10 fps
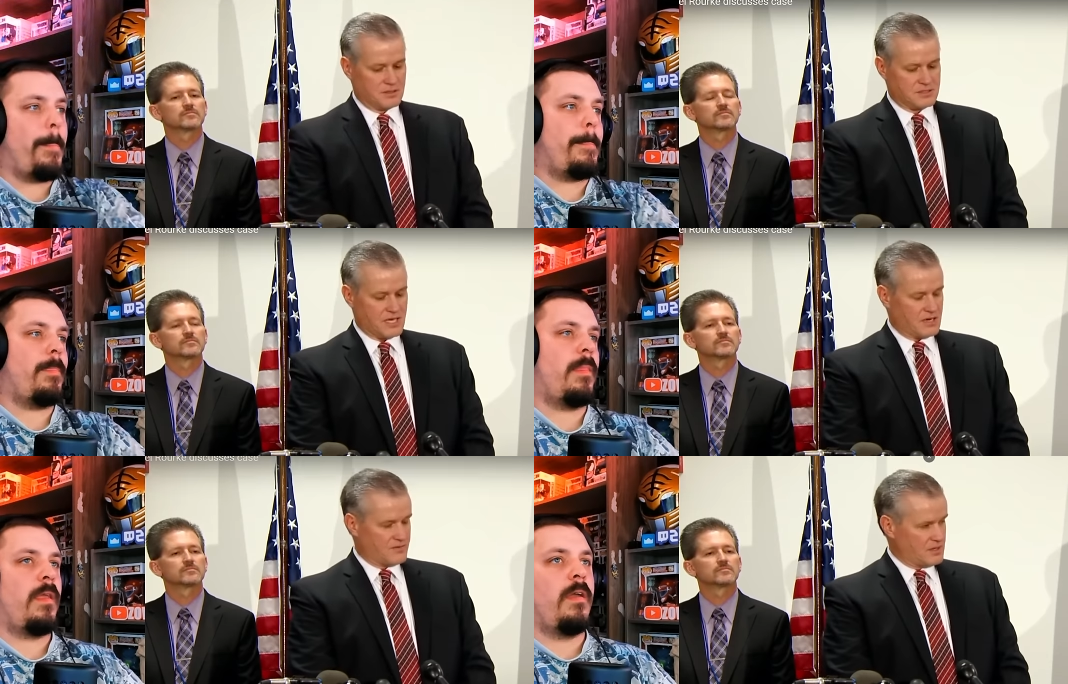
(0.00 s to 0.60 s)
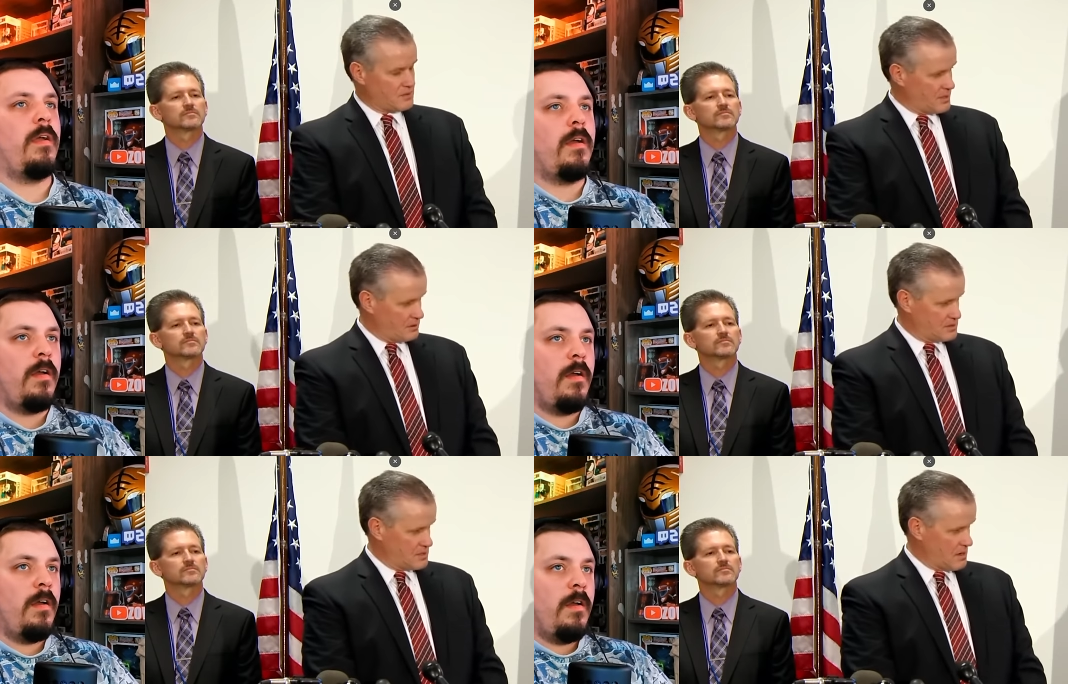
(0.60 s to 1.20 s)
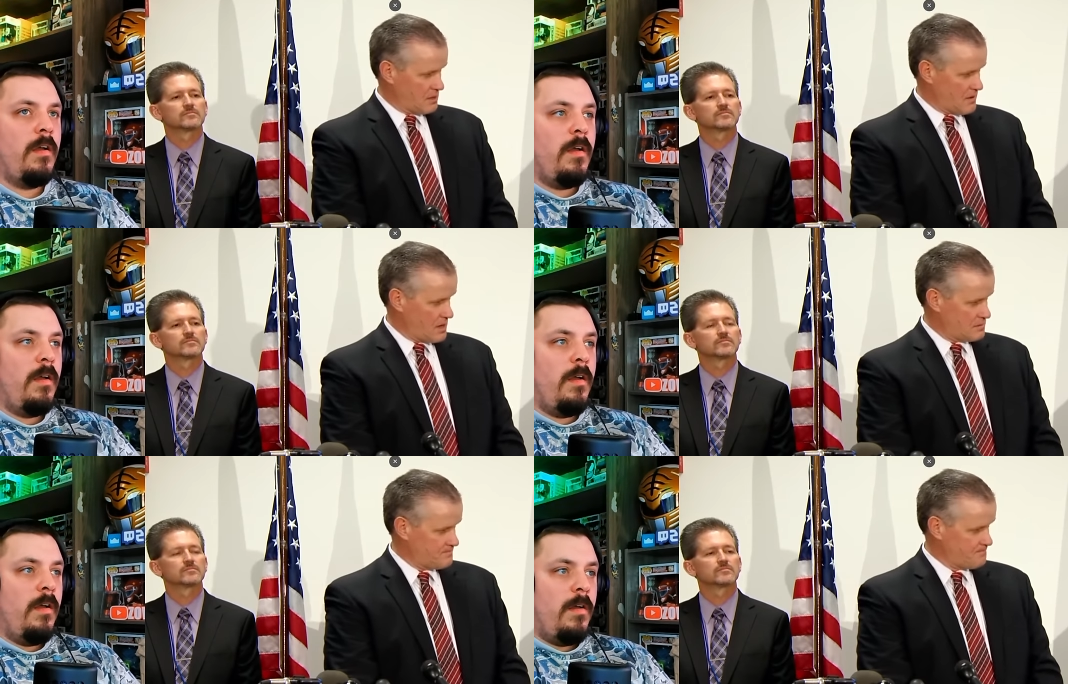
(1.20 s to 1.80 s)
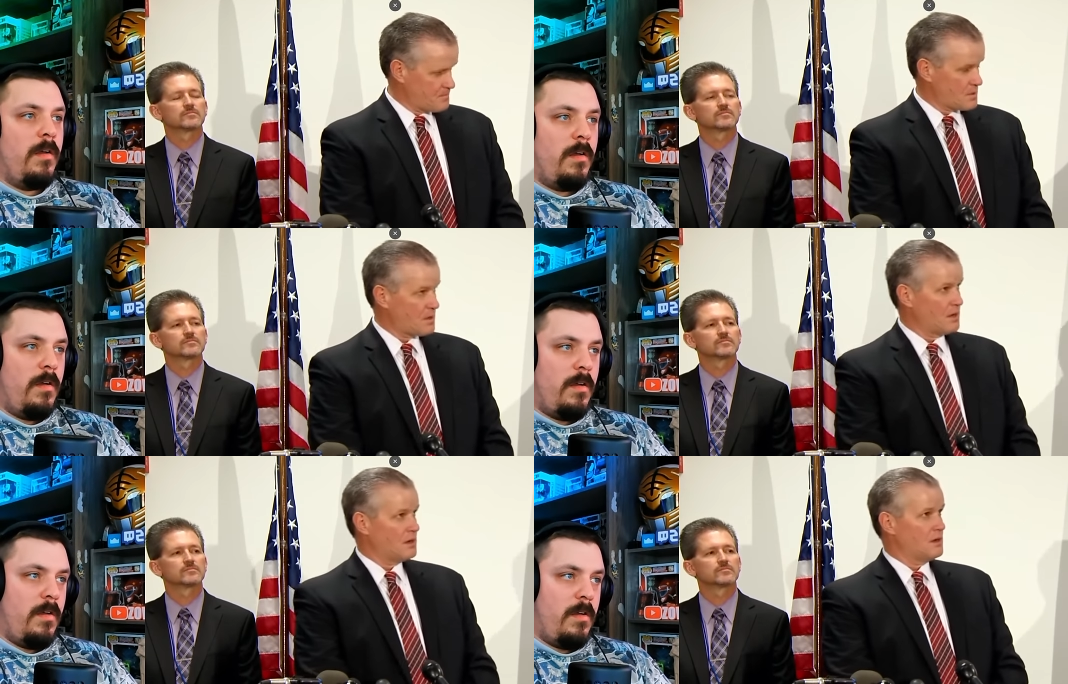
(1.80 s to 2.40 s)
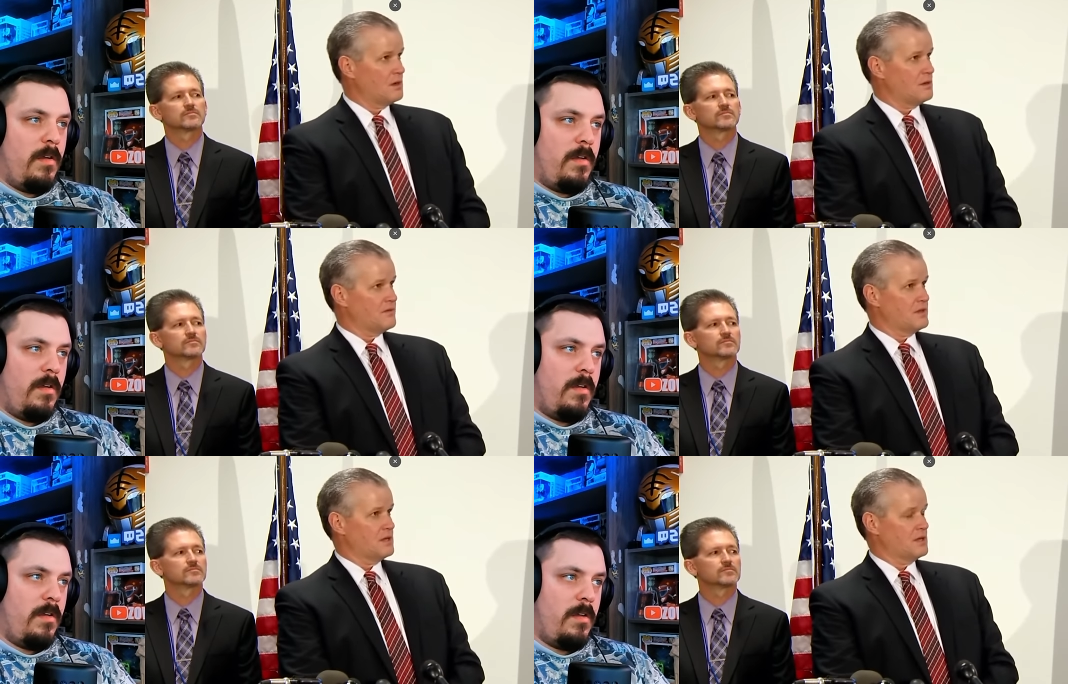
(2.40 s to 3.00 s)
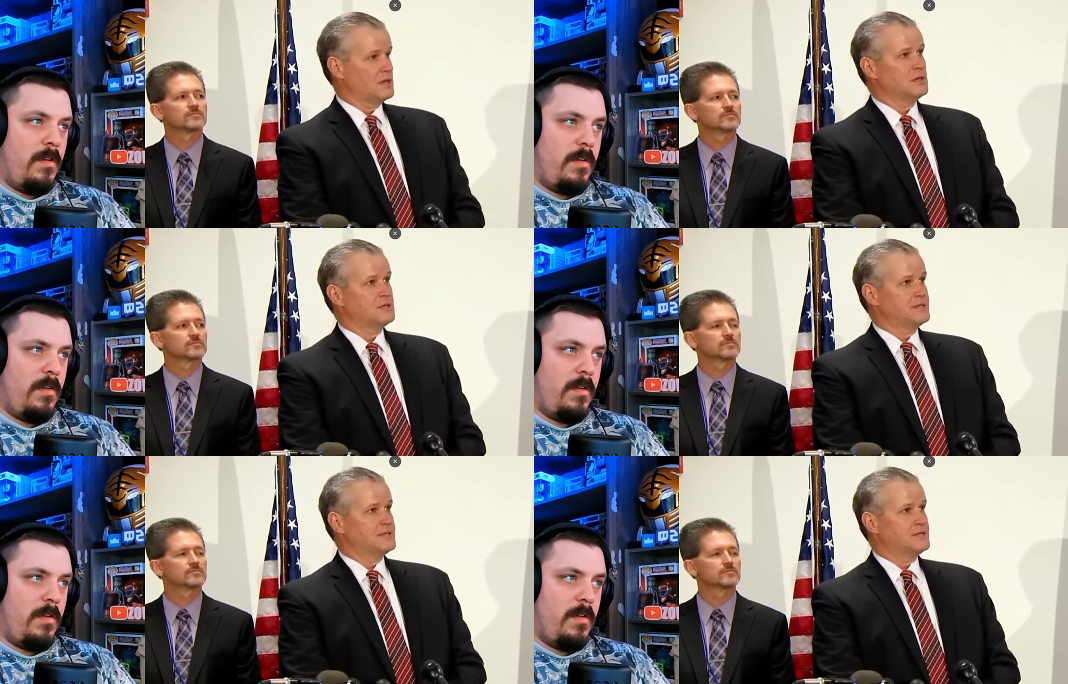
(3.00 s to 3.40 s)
Speaker 1: state of the death penalty in Colorado, uh, the